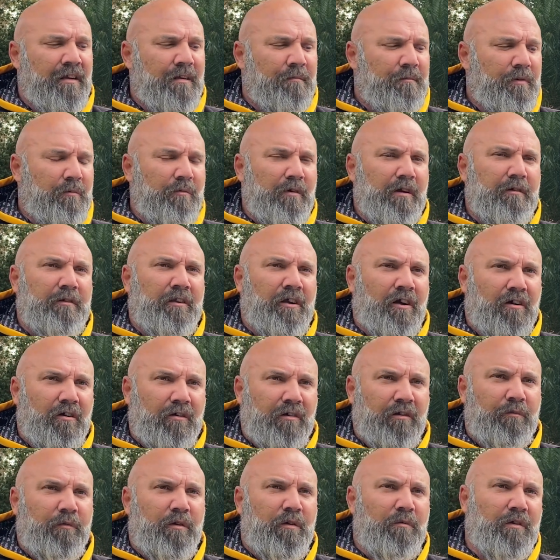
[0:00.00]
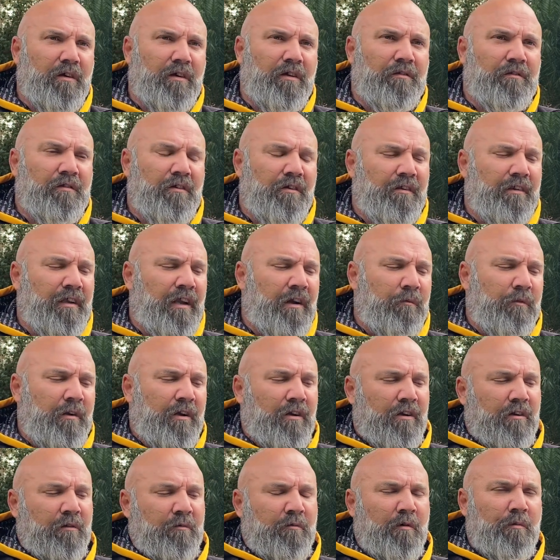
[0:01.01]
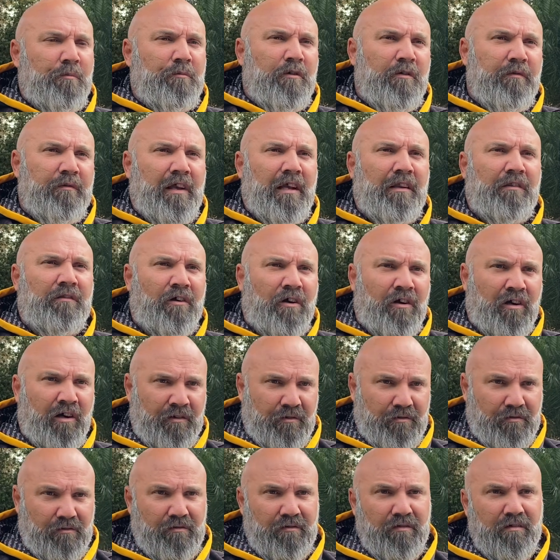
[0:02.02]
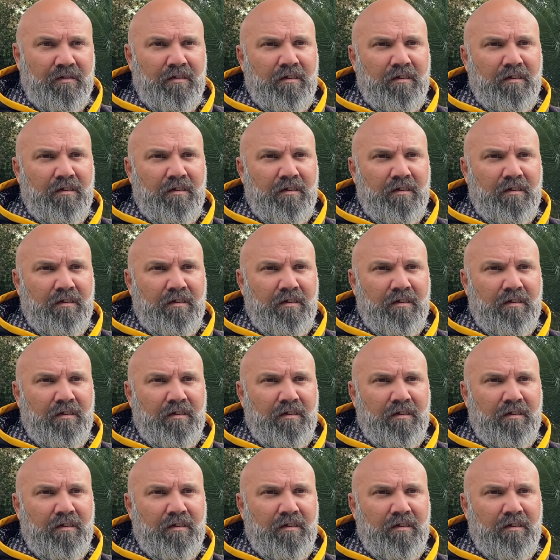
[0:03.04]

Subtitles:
But we're told if we want to do that, we've got to remove that title